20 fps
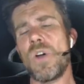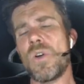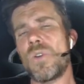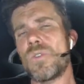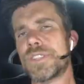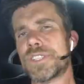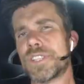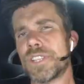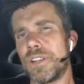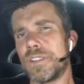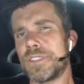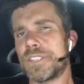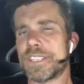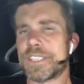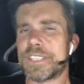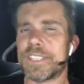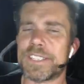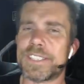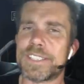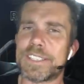Also,
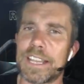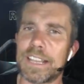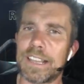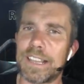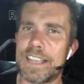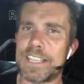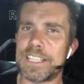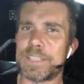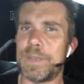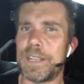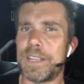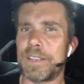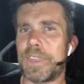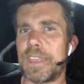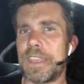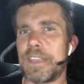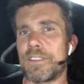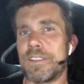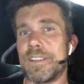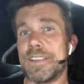just a subtle aspect
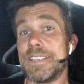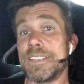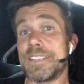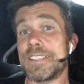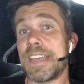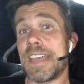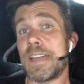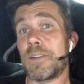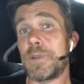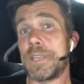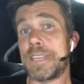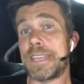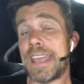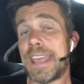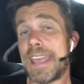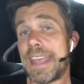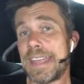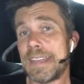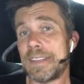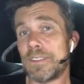there is that we
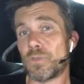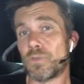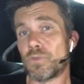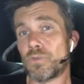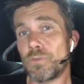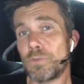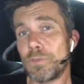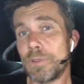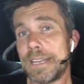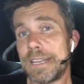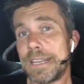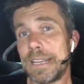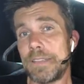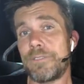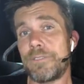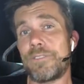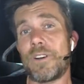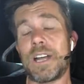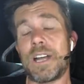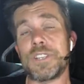can really
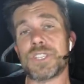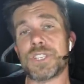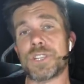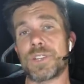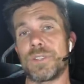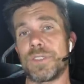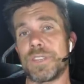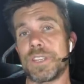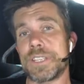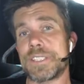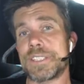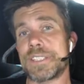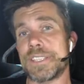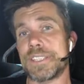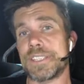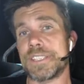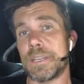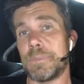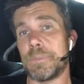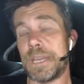fine-tune this
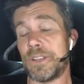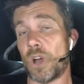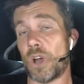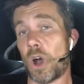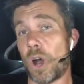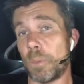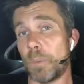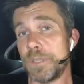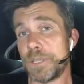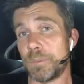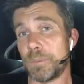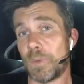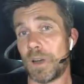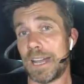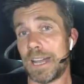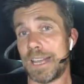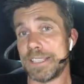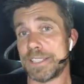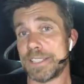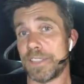system and
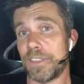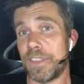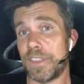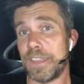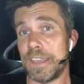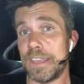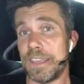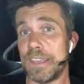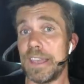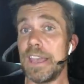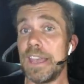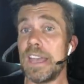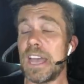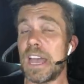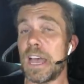optimize the